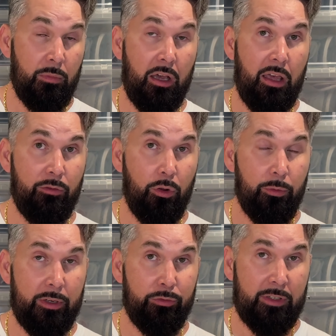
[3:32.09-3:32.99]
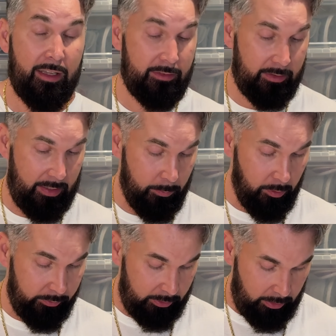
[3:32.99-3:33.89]
I have already forgot the name
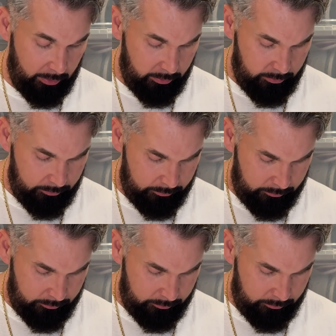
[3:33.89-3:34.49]
of the color.